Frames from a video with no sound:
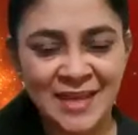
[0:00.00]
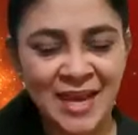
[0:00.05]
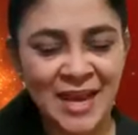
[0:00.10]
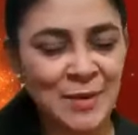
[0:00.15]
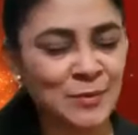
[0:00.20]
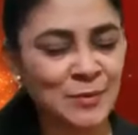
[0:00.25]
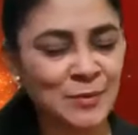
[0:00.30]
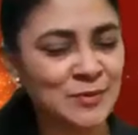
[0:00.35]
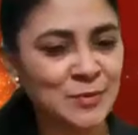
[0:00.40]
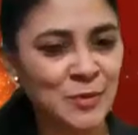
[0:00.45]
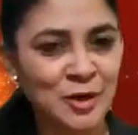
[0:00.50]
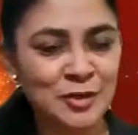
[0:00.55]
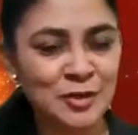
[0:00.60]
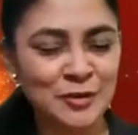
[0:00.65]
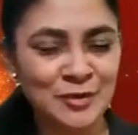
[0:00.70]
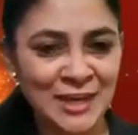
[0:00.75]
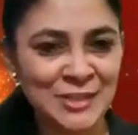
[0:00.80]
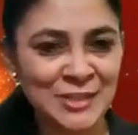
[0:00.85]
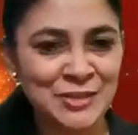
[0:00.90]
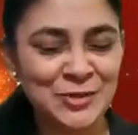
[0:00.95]
I wouldn't want to
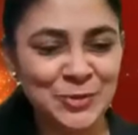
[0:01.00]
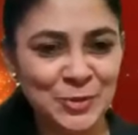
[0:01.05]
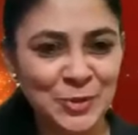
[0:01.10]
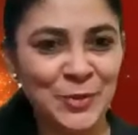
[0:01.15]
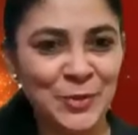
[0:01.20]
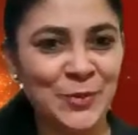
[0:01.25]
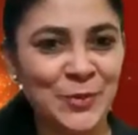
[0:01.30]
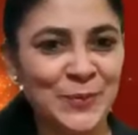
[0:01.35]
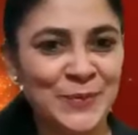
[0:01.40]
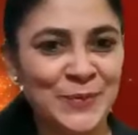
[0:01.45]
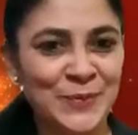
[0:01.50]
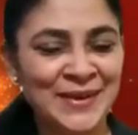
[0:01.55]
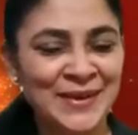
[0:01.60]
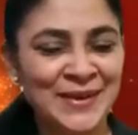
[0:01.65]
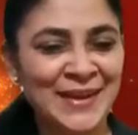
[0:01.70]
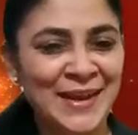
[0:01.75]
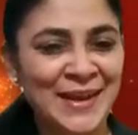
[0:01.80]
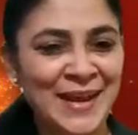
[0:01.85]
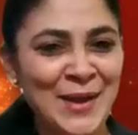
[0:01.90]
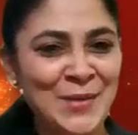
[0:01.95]
let you go.
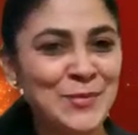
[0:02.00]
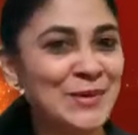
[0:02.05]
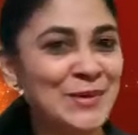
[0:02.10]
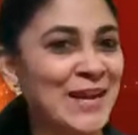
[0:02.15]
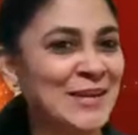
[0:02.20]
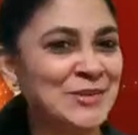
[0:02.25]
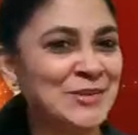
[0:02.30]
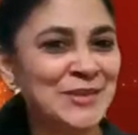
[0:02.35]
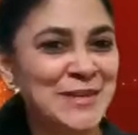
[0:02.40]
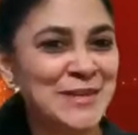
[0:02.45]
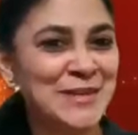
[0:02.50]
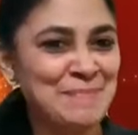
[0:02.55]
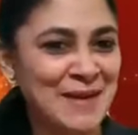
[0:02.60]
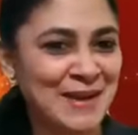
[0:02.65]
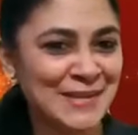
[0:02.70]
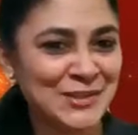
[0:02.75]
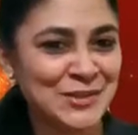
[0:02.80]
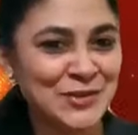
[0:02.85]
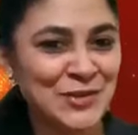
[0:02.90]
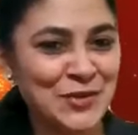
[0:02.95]
I would like to keep
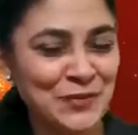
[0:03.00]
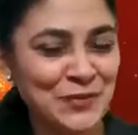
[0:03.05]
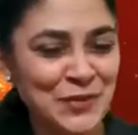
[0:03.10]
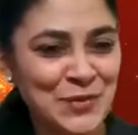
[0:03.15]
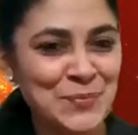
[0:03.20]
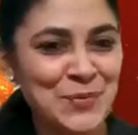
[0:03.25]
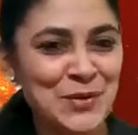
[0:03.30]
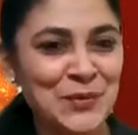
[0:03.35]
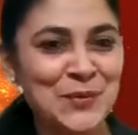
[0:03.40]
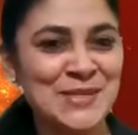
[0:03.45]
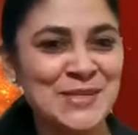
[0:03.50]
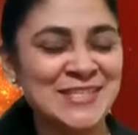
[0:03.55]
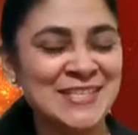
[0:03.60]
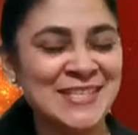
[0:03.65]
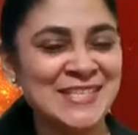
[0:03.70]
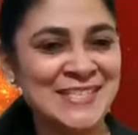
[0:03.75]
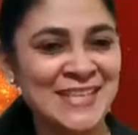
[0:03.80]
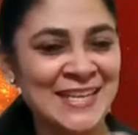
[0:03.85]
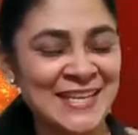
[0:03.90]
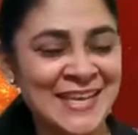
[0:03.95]
asking you a few more
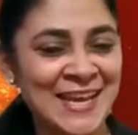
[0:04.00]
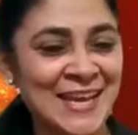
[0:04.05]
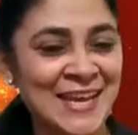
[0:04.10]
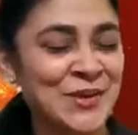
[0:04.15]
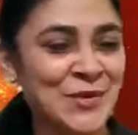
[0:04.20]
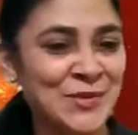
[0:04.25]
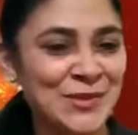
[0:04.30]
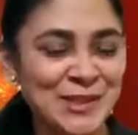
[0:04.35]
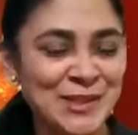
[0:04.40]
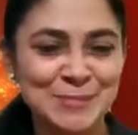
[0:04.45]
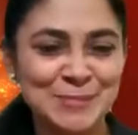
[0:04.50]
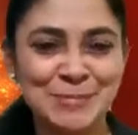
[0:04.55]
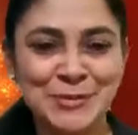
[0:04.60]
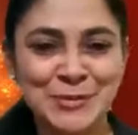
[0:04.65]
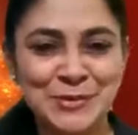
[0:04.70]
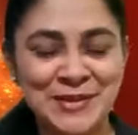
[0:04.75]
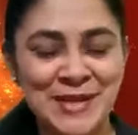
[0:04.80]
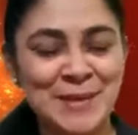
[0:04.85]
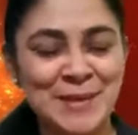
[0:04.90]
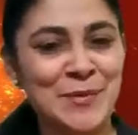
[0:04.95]
questions and carrying on this
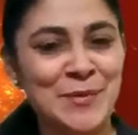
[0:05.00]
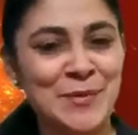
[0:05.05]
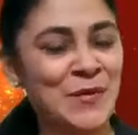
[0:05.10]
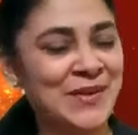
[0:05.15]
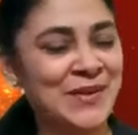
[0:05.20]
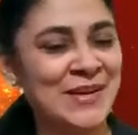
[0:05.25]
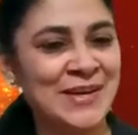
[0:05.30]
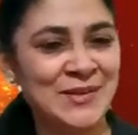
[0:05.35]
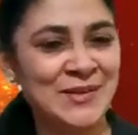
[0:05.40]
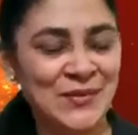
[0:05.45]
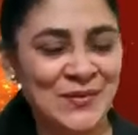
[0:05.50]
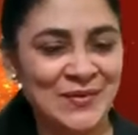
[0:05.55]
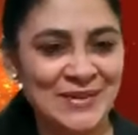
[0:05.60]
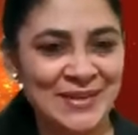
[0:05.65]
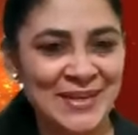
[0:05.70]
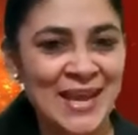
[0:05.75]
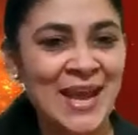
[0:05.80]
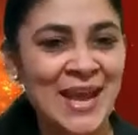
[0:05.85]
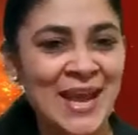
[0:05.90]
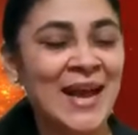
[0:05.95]
program on and on.
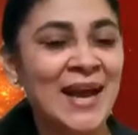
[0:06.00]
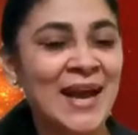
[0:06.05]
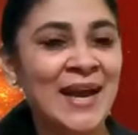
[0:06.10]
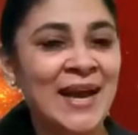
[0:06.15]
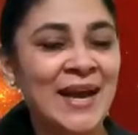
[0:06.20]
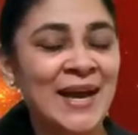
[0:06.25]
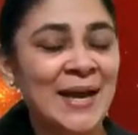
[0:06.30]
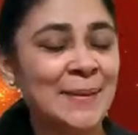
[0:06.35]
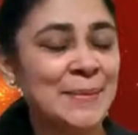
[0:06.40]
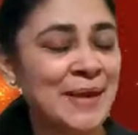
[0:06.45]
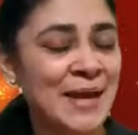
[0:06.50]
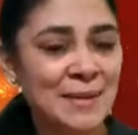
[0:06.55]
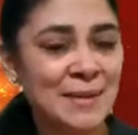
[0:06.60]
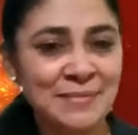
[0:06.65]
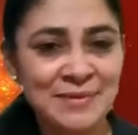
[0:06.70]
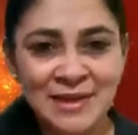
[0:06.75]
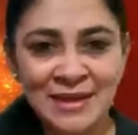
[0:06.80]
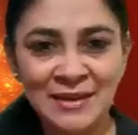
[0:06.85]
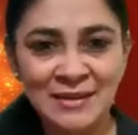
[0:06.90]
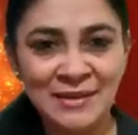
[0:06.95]
I'm
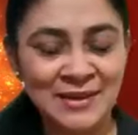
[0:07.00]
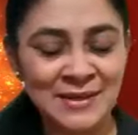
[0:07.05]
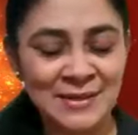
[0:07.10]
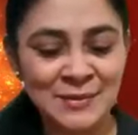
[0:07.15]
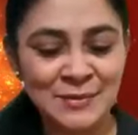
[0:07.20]
really